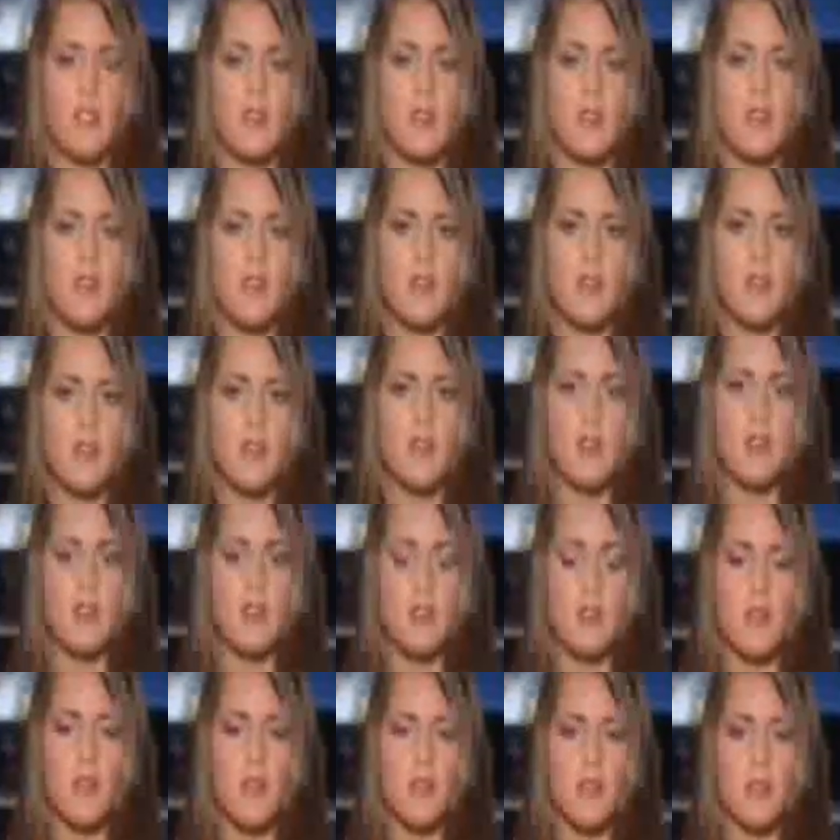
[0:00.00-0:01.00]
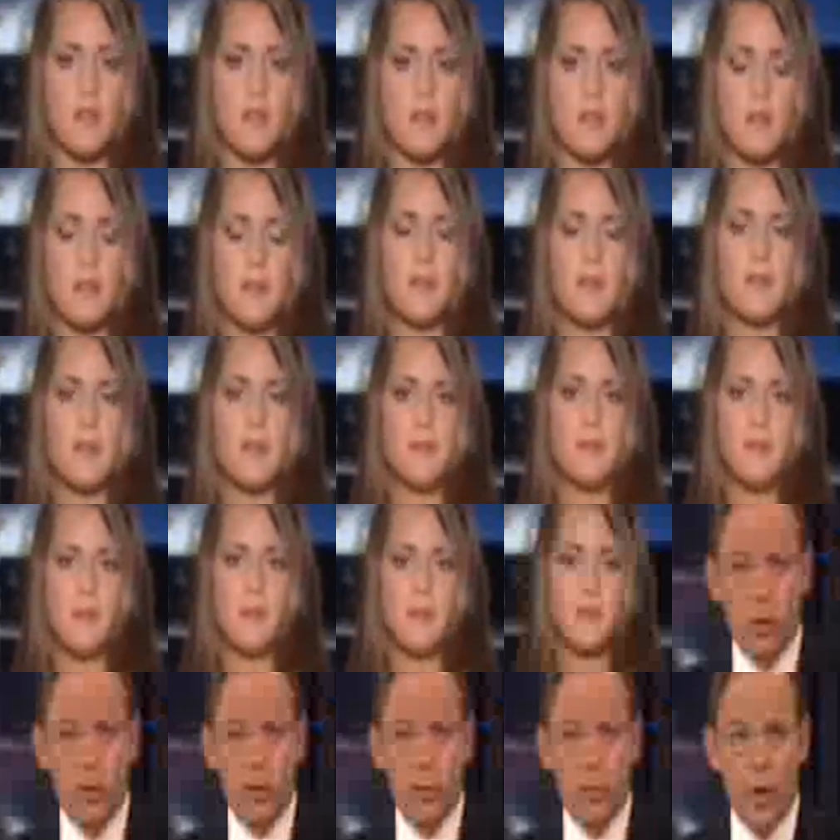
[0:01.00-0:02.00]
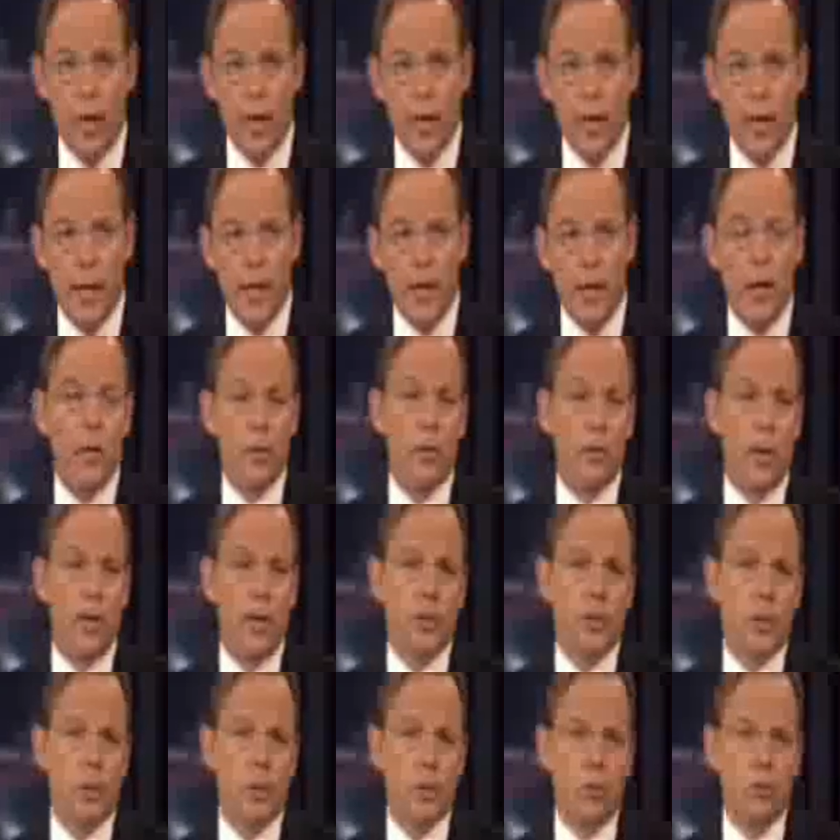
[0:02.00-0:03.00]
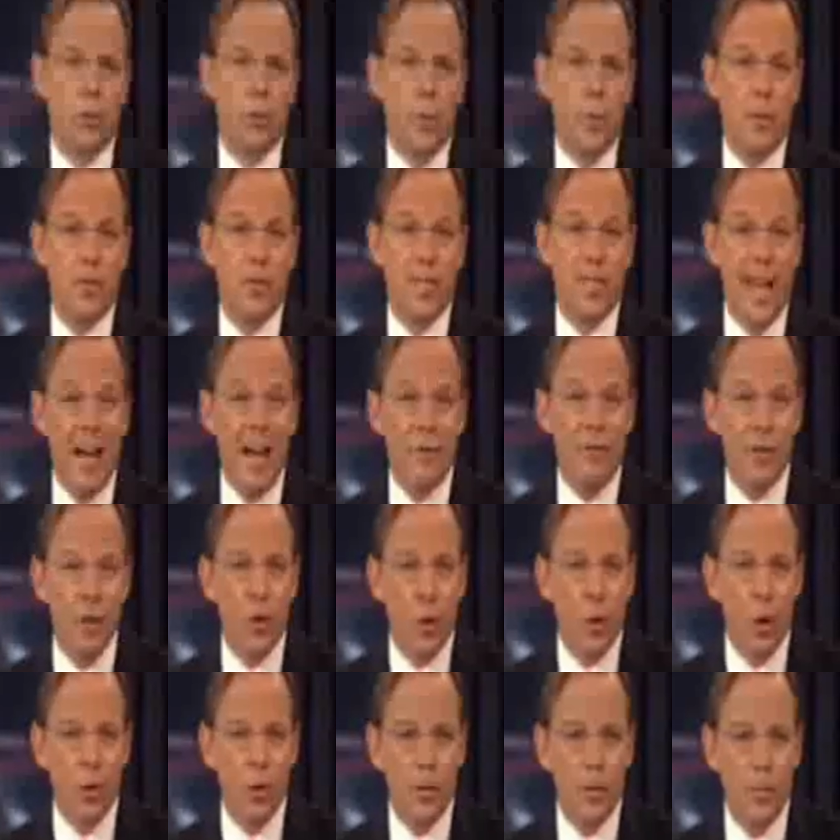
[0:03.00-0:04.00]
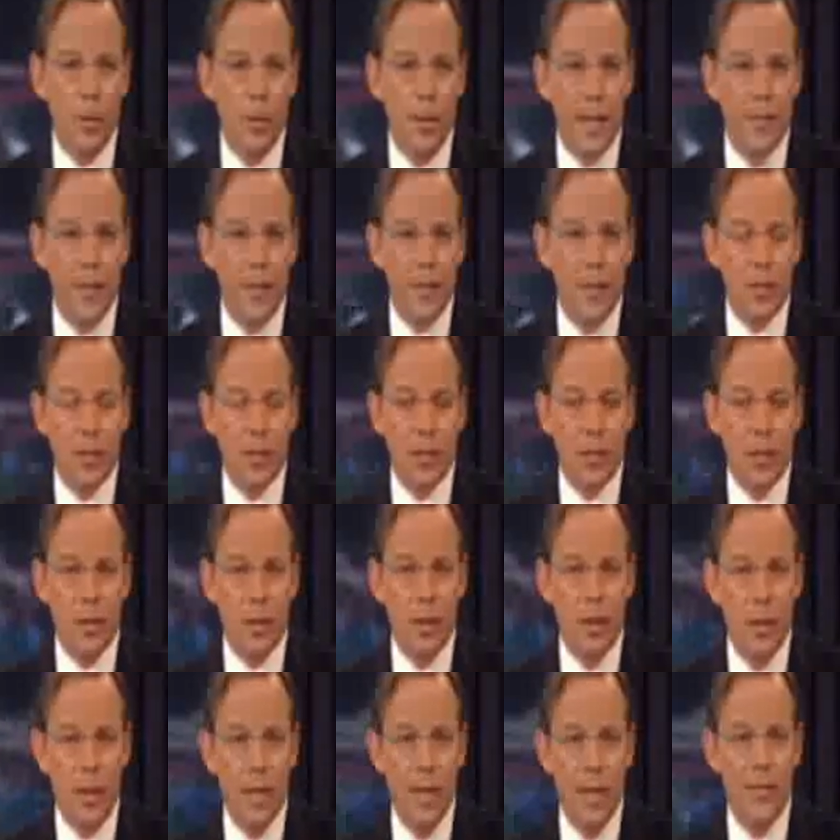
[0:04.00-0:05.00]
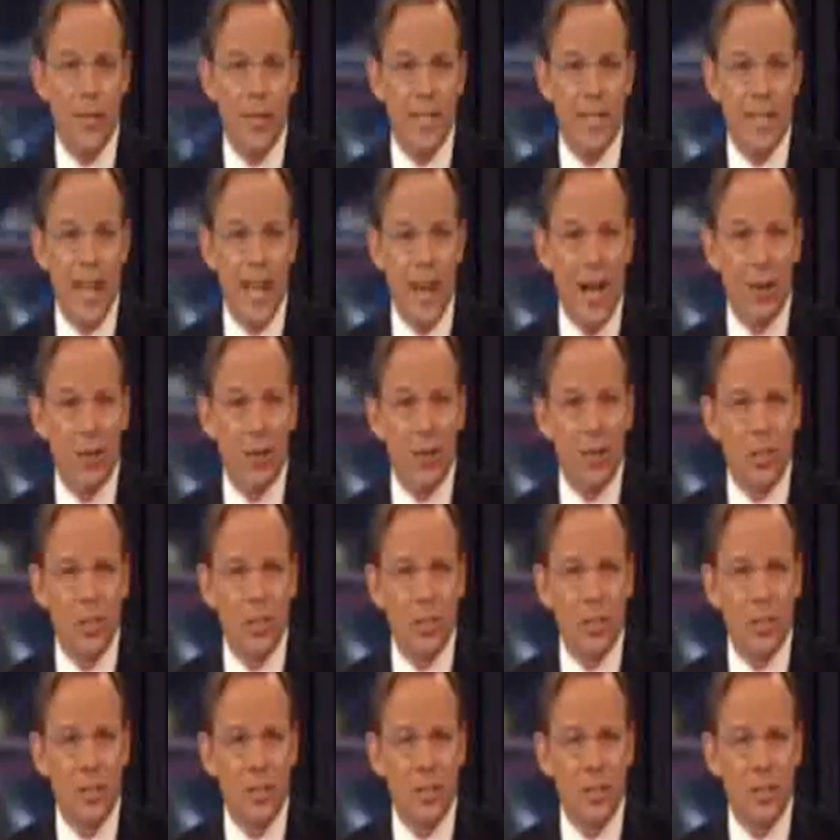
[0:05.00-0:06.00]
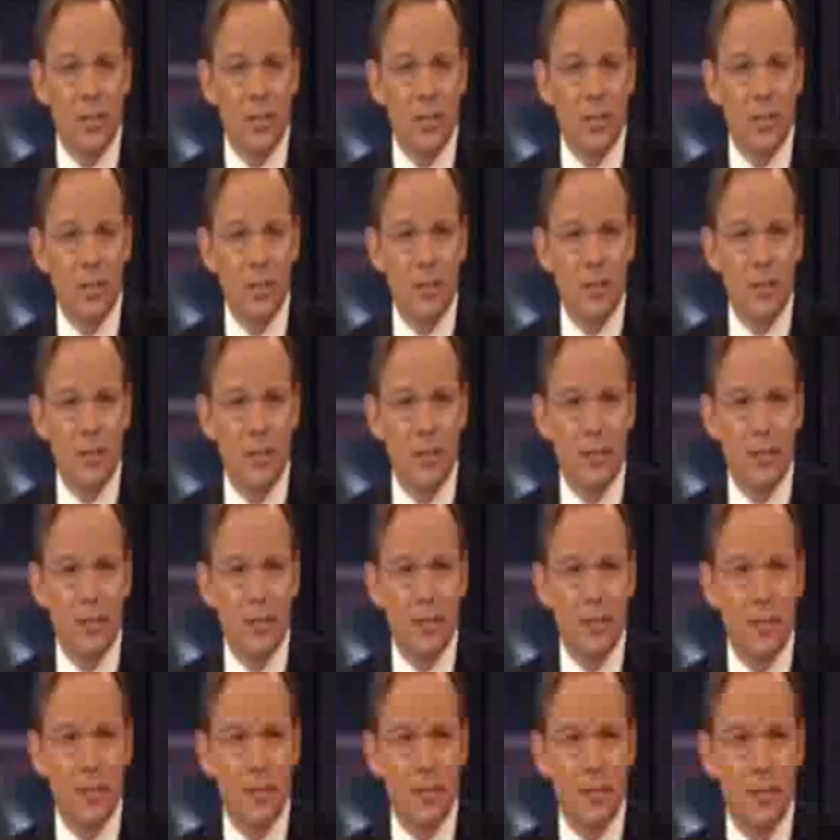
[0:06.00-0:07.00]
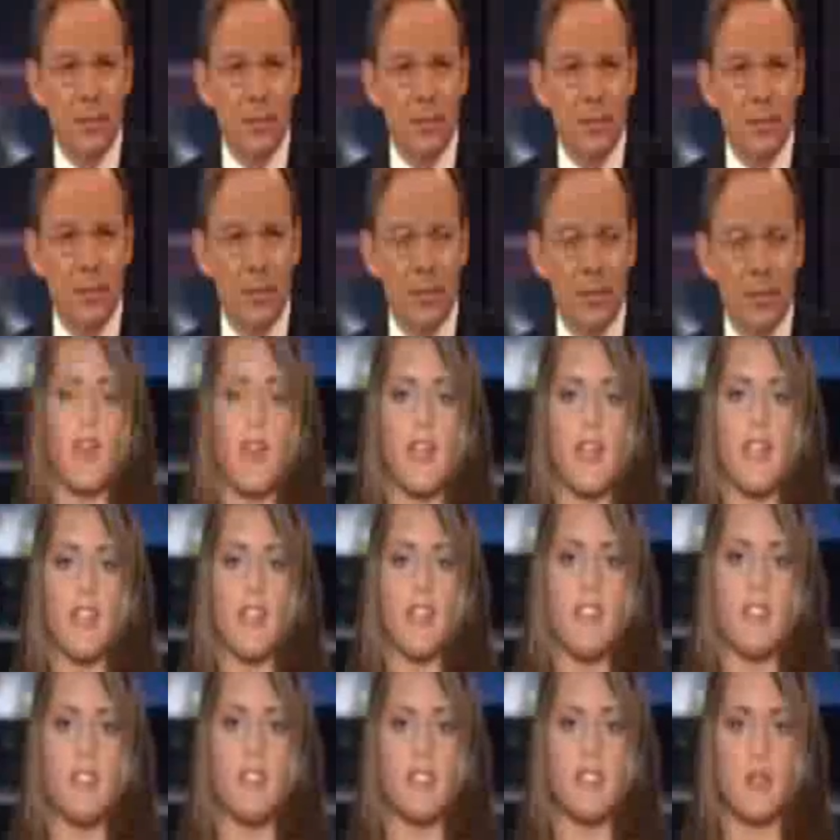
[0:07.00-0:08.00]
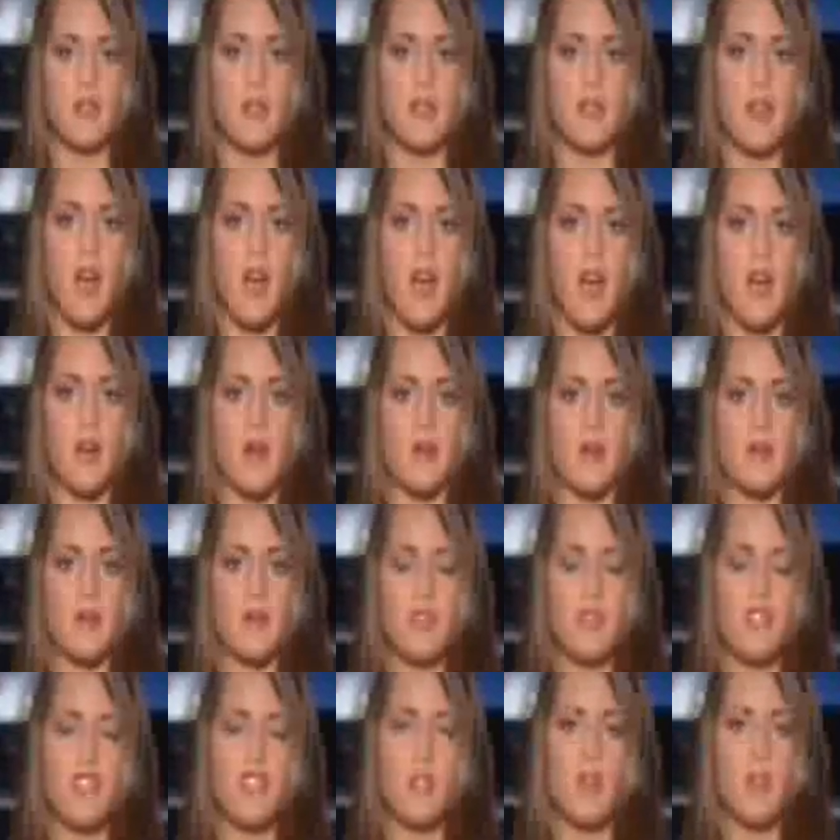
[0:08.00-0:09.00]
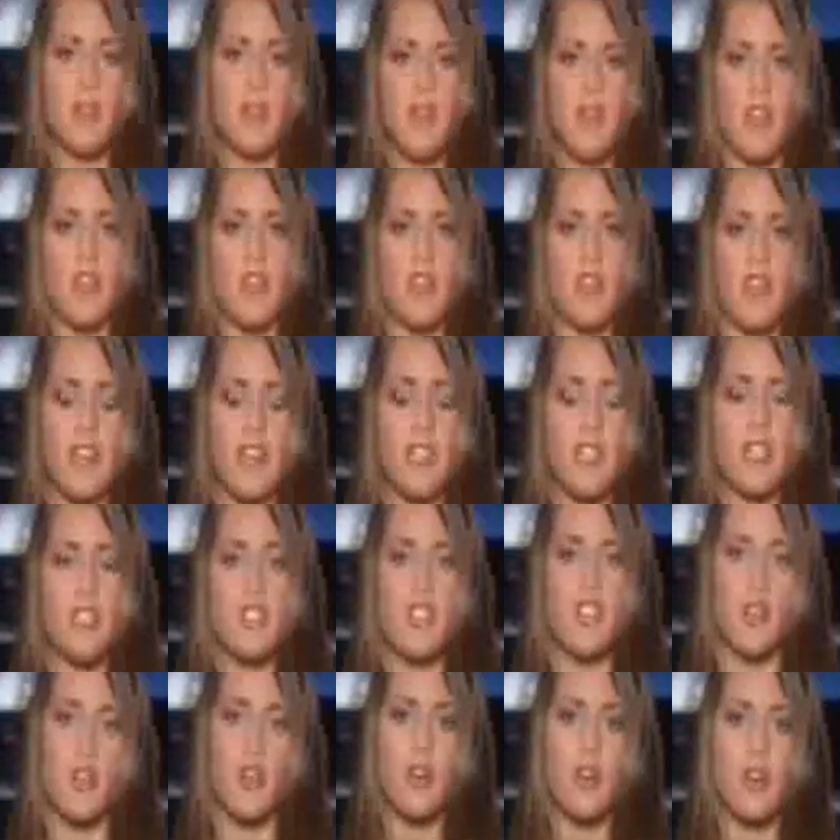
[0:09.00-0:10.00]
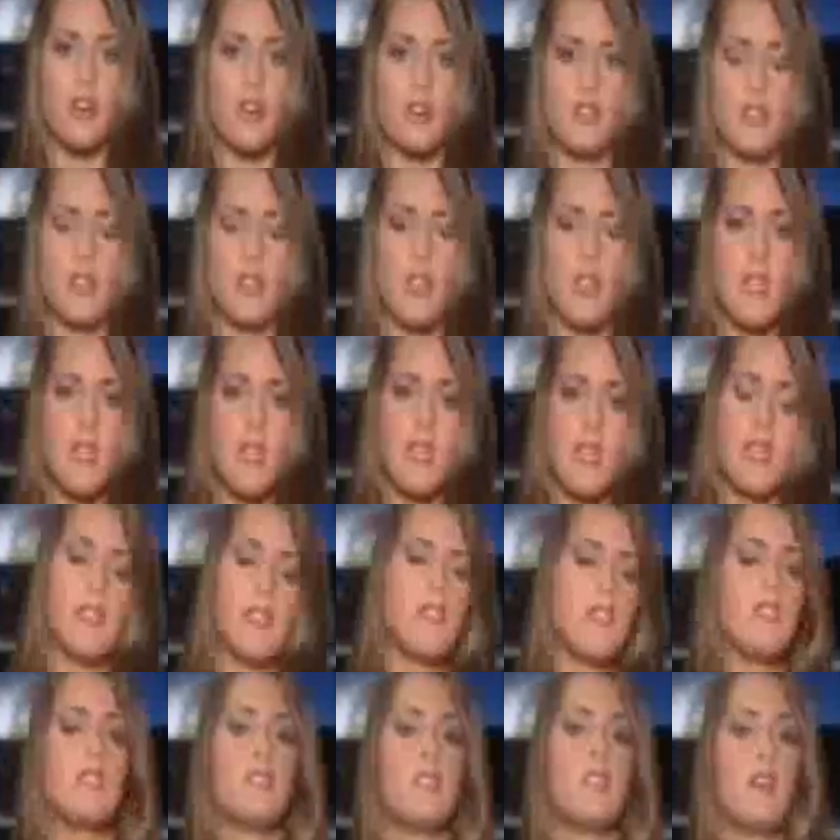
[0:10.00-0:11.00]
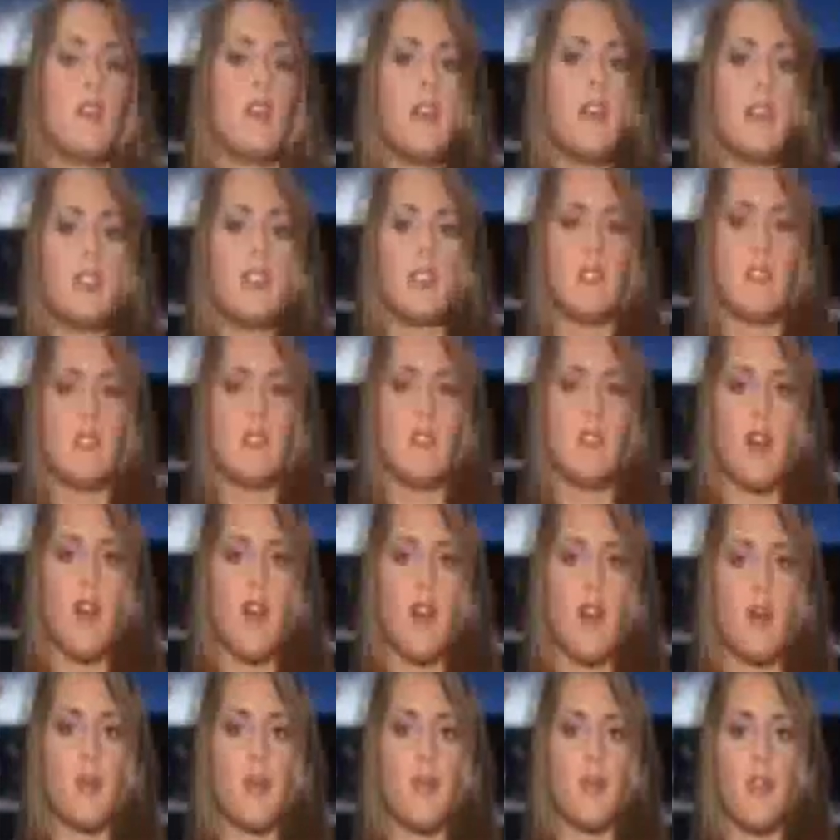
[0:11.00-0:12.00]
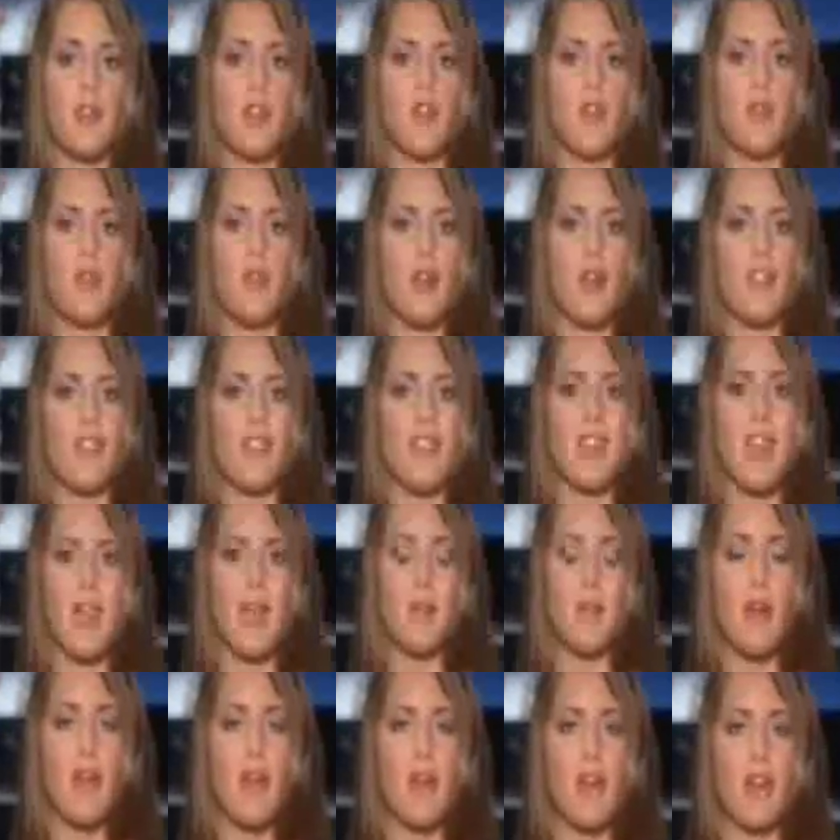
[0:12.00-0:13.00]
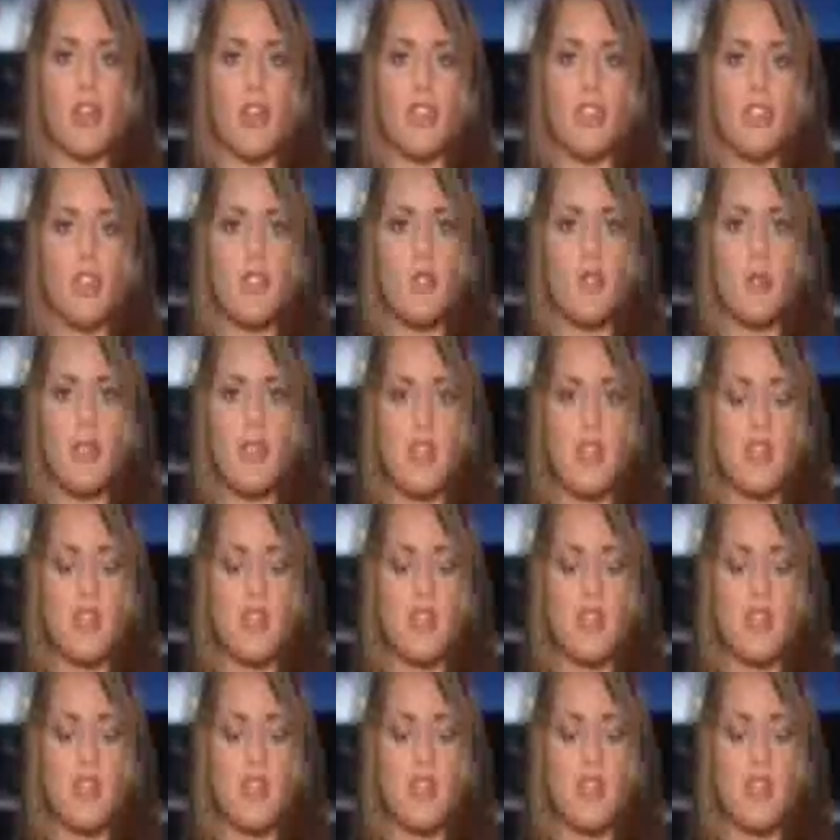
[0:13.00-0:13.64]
Yeah, you talked about what underage girls bringing in underage girls from El Salvador to yes. be in this uh, in this house. Yes, we did. We said we wanted to um, ship the underage girls into into um, you know the neighborhood so we